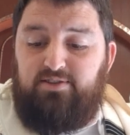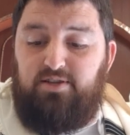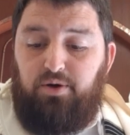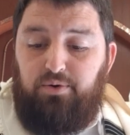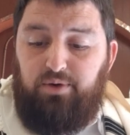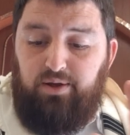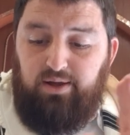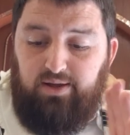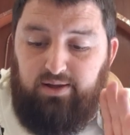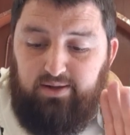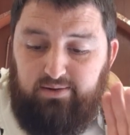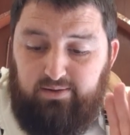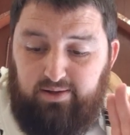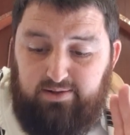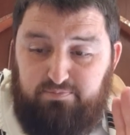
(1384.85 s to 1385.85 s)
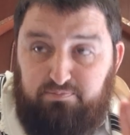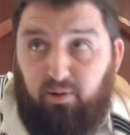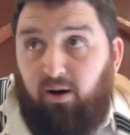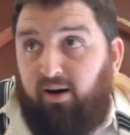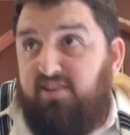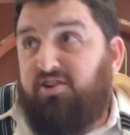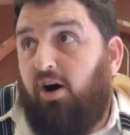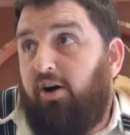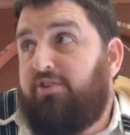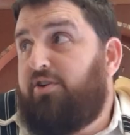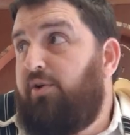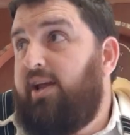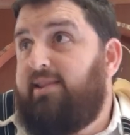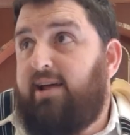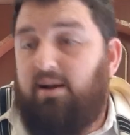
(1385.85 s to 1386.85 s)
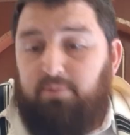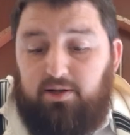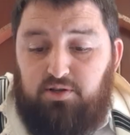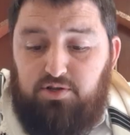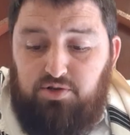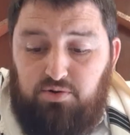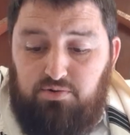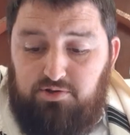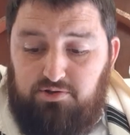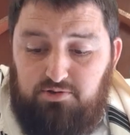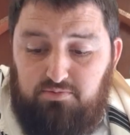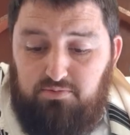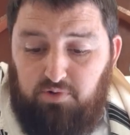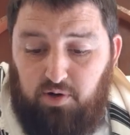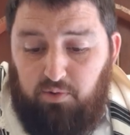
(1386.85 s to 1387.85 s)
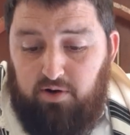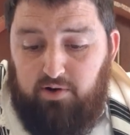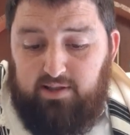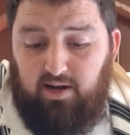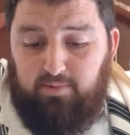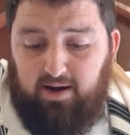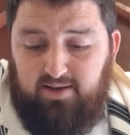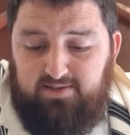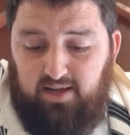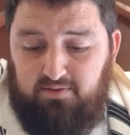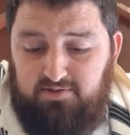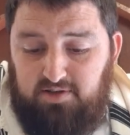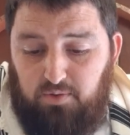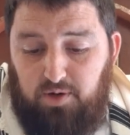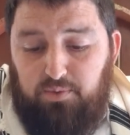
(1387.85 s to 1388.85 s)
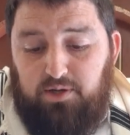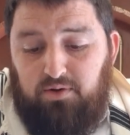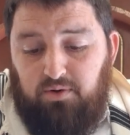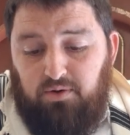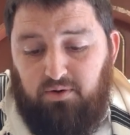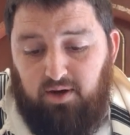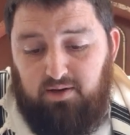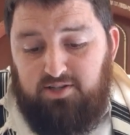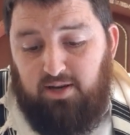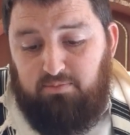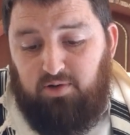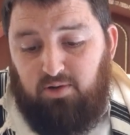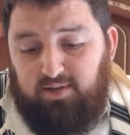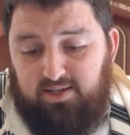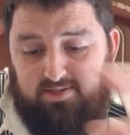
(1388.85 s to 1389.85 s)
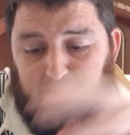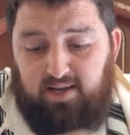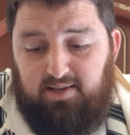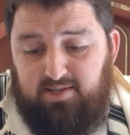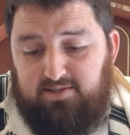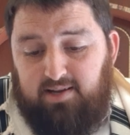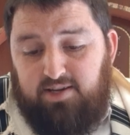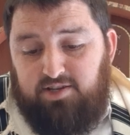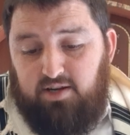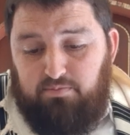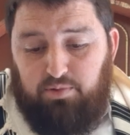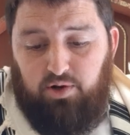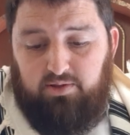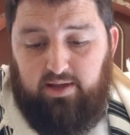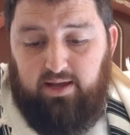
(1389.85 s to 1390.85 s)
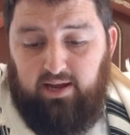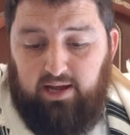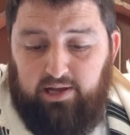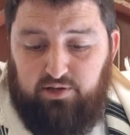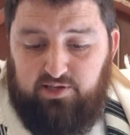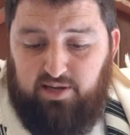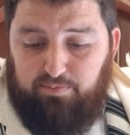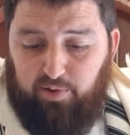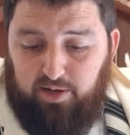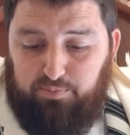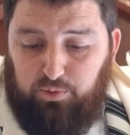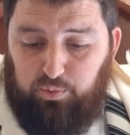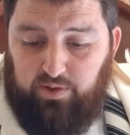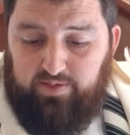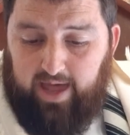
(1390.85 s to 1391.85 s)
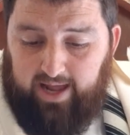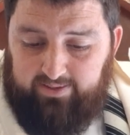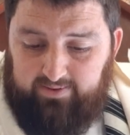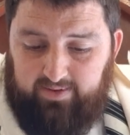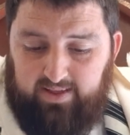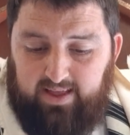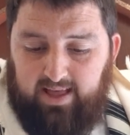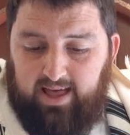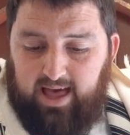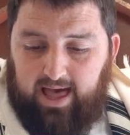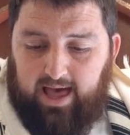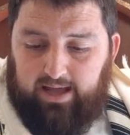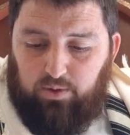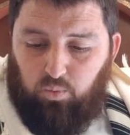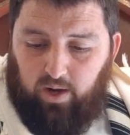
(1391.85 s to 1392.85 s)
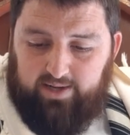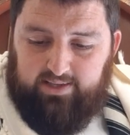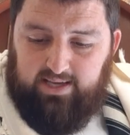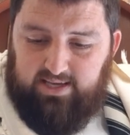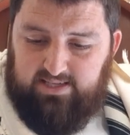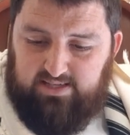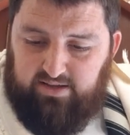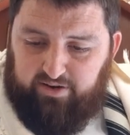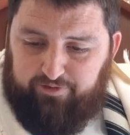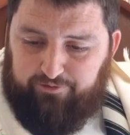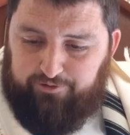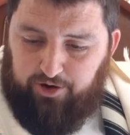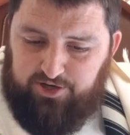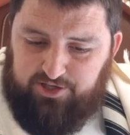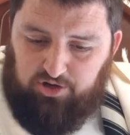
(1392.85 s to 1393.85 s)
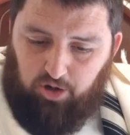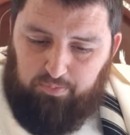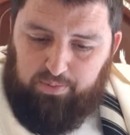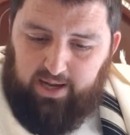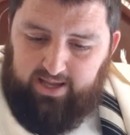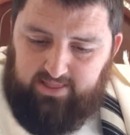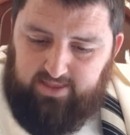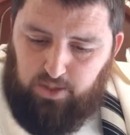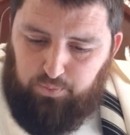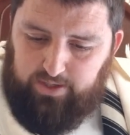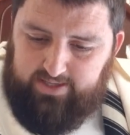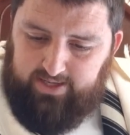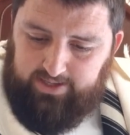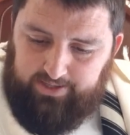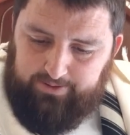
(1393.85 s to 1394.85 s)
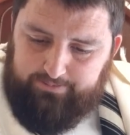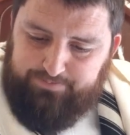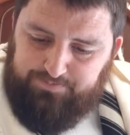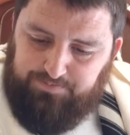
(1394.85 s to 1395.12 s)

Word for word: So it's, it's hard to read that about the Jews. We don't want to read that about ourselves, so what do we do? Hashem told us, take this section and put it there to separate between that. And what is the first complaint that we did?